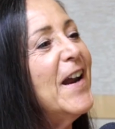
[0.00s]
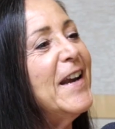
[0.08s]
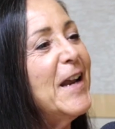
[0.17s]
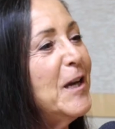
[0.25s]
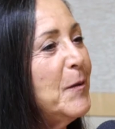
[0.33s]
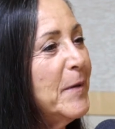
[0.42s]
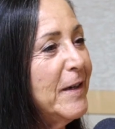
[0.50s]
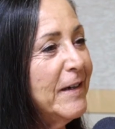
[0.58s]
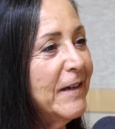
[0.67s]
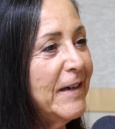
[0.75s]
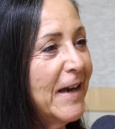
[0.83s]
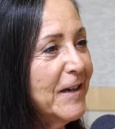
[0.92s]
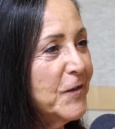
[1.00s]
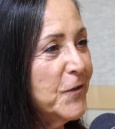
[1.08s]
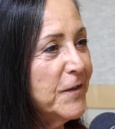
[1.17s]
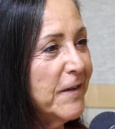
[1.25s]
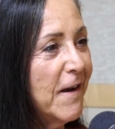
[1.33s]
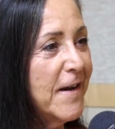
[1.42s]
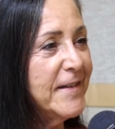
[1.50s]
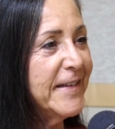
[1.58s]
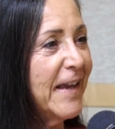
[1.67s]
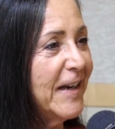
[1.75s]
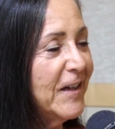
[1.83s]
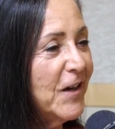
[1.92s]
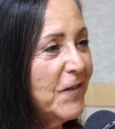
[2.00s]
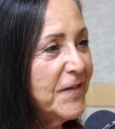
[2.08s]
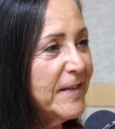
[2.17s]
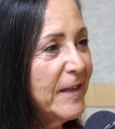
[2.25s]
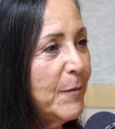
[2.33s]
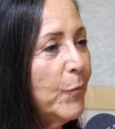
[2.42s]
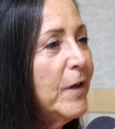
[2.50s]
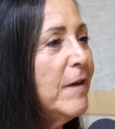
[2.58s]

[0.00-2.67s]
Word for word: right? Anybody can exercise, get enough sleep.